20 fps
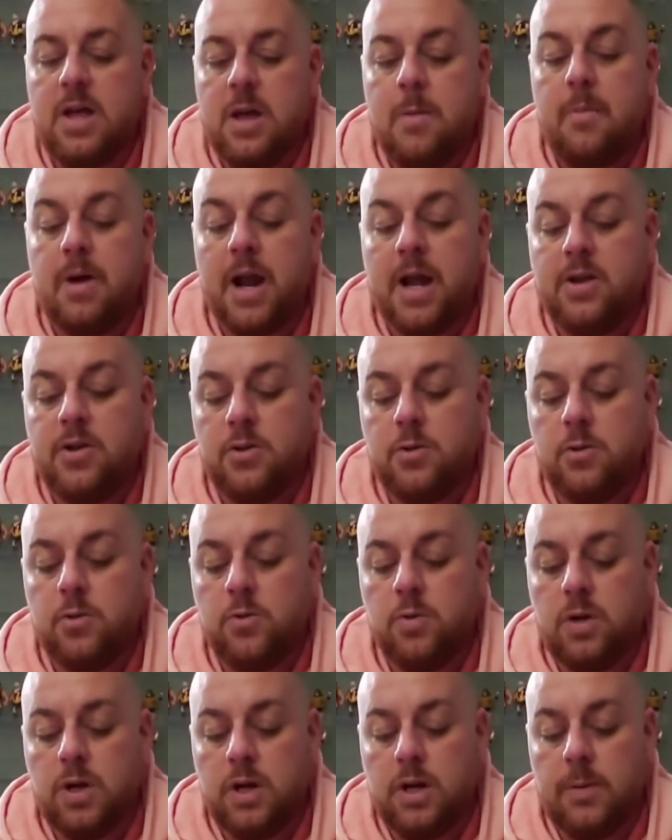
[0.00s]
But I do
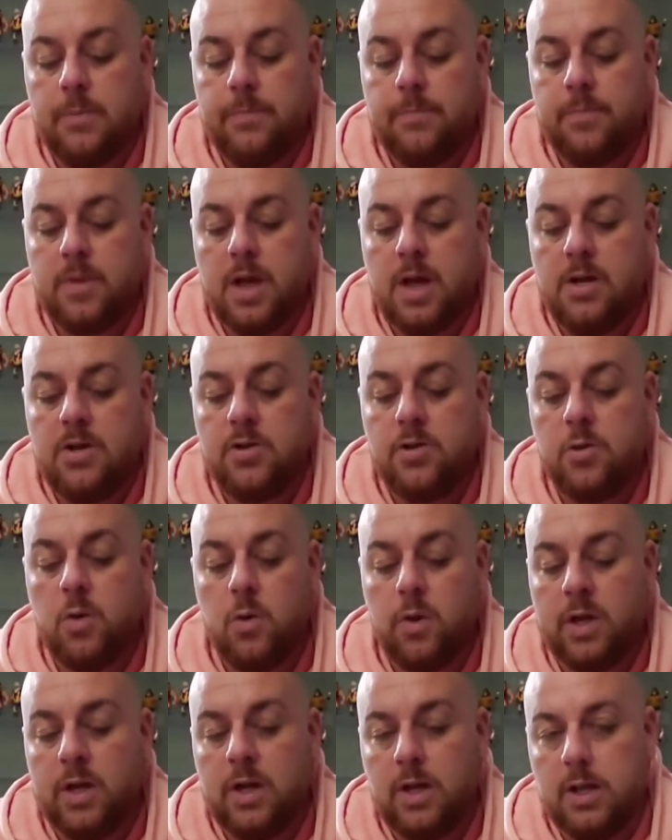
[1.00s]

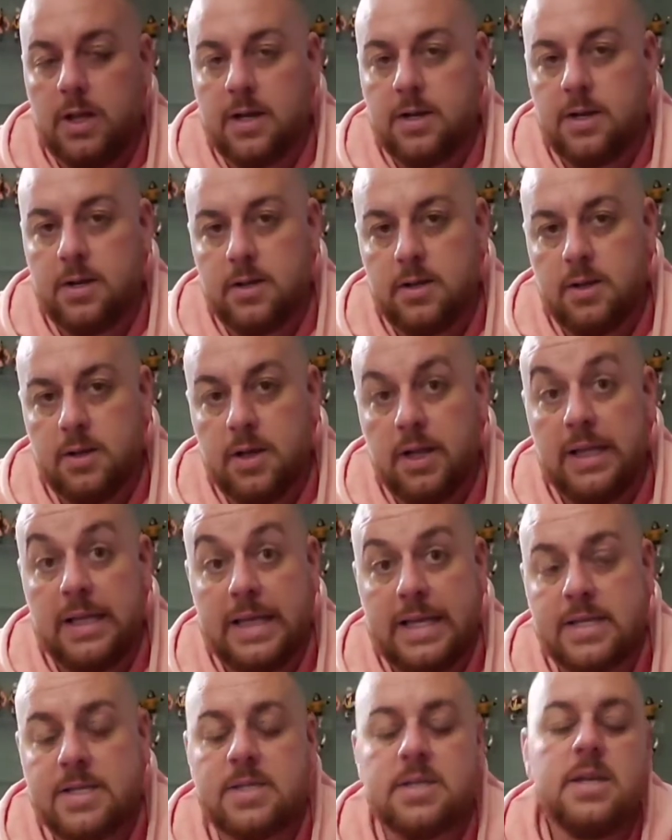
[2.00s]
only collect
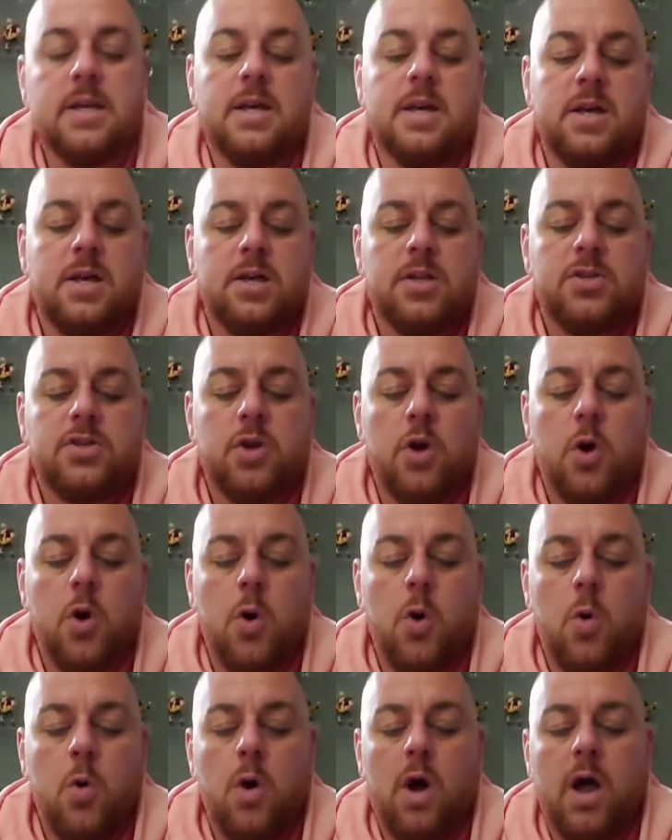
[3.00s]
Elites,
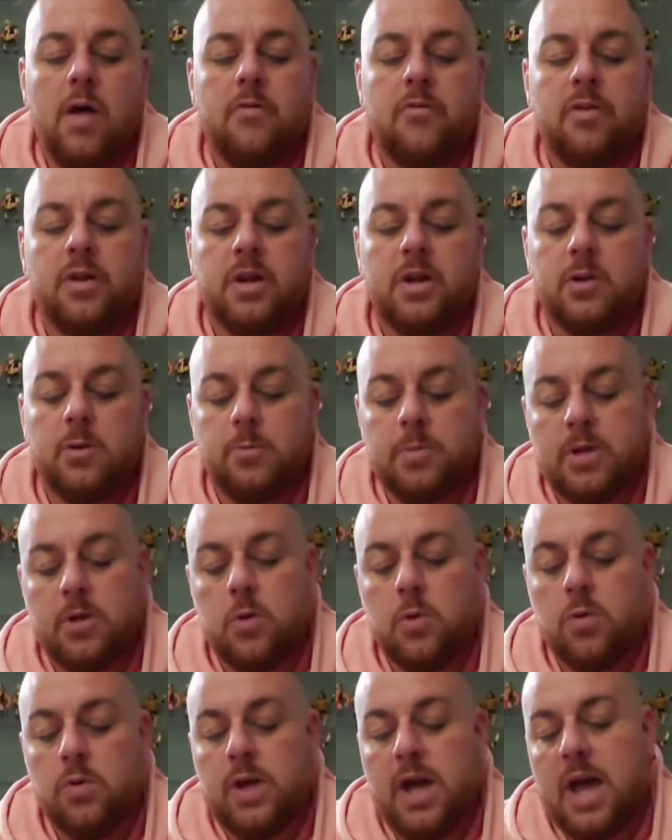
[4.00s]
so I figured it'd be
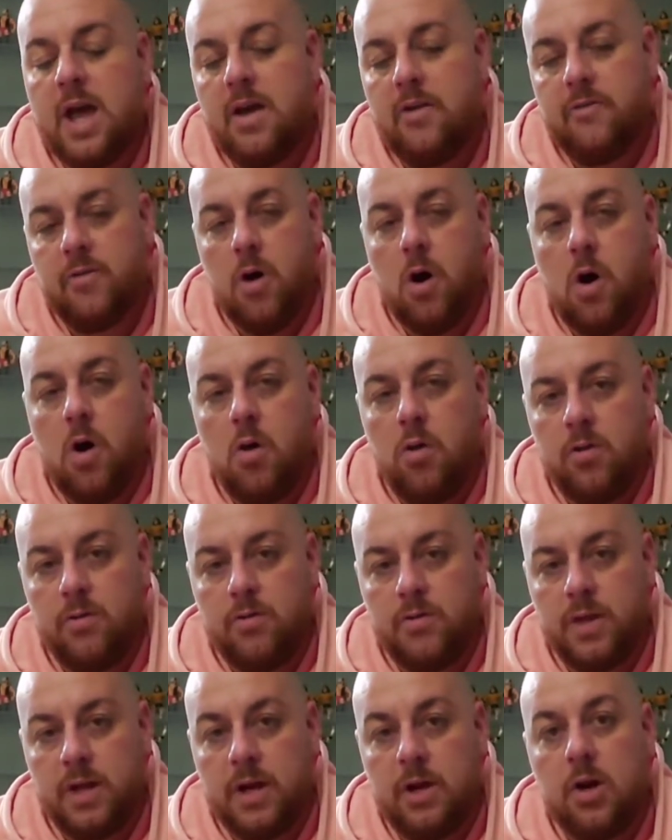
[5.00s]
cool to have all
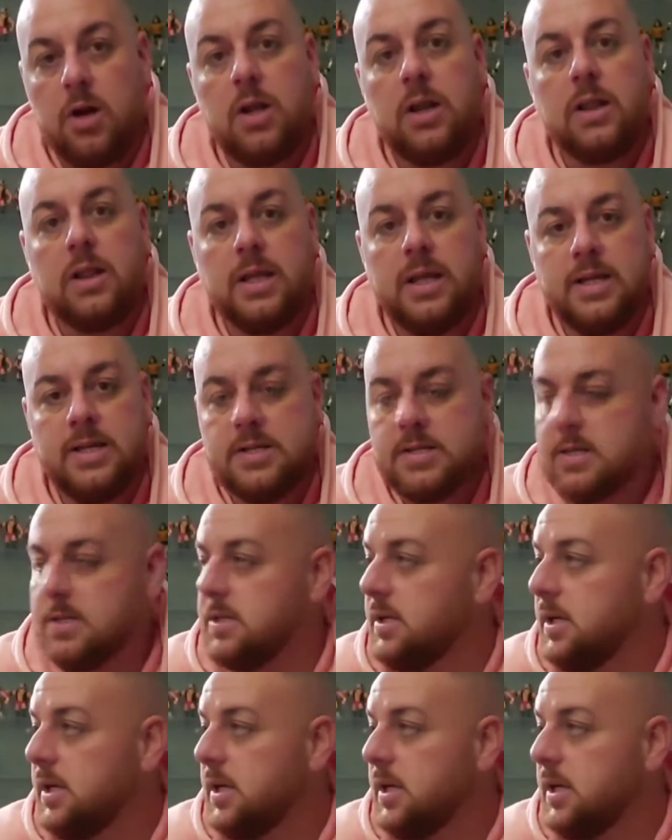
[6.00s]
of their Elites.